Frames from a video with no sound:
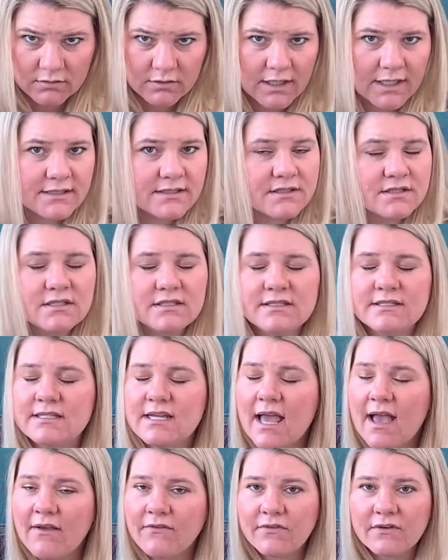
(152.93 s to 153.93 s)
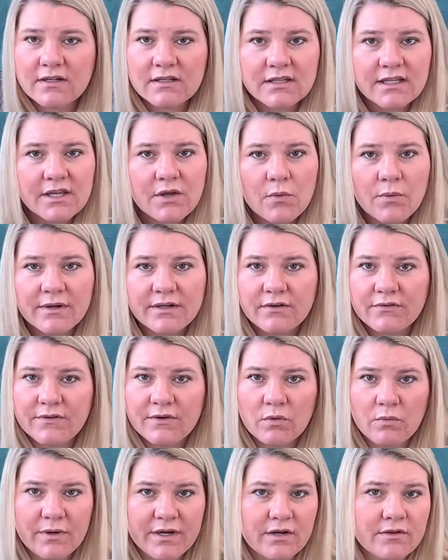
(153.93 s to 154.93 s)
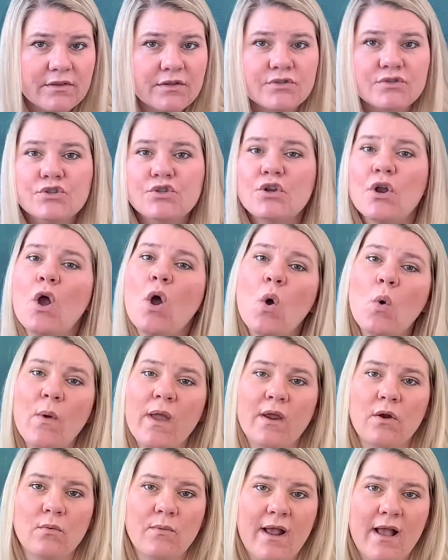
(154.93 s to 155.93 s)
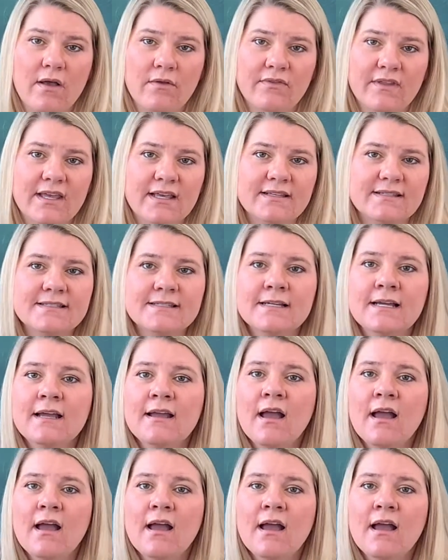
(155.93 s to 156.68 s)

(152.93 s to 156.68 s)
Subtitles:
It's definitely going to feel weird. There's no way around this.